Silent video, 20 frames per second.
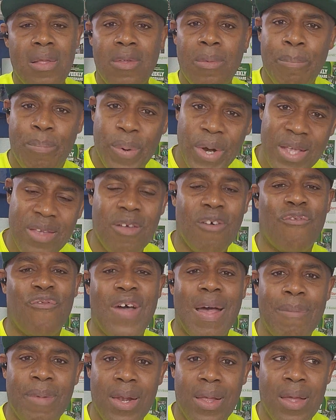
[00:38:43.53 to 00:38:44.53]
break your
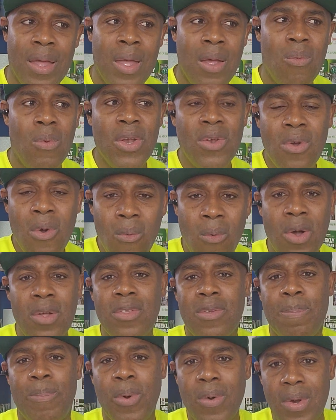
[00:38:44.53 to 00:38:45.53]
family. We don't
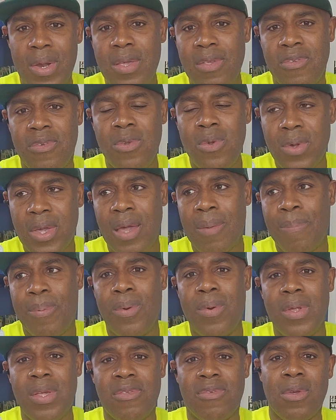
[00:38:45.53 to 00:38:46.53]
want police, UK
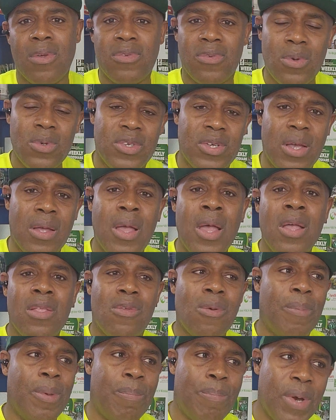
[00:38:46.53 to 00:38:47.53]
police or social,
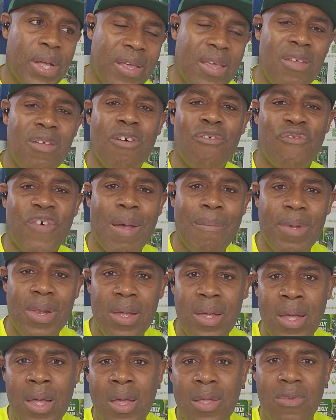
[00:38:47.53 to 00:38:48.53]
to be breaking your
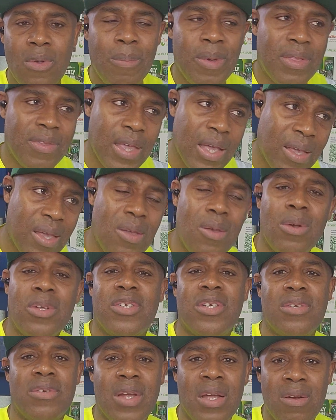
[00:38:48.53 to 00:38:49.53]
family, to be taking your
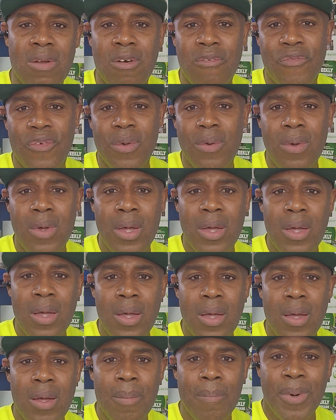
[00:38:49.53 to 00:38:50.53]
children off you.
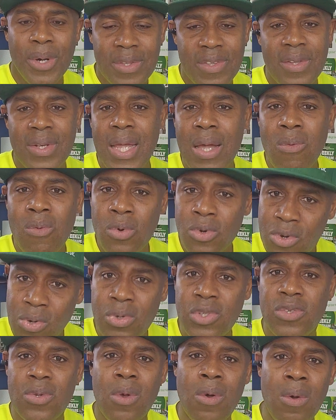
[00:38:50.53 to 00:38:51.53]
But they will
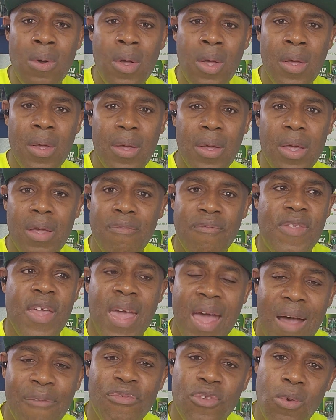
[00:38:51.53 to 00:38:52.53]
do so if
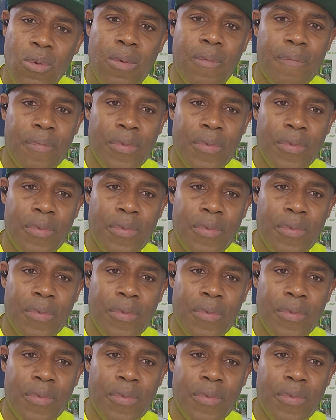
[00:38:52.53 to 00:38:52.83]
they have to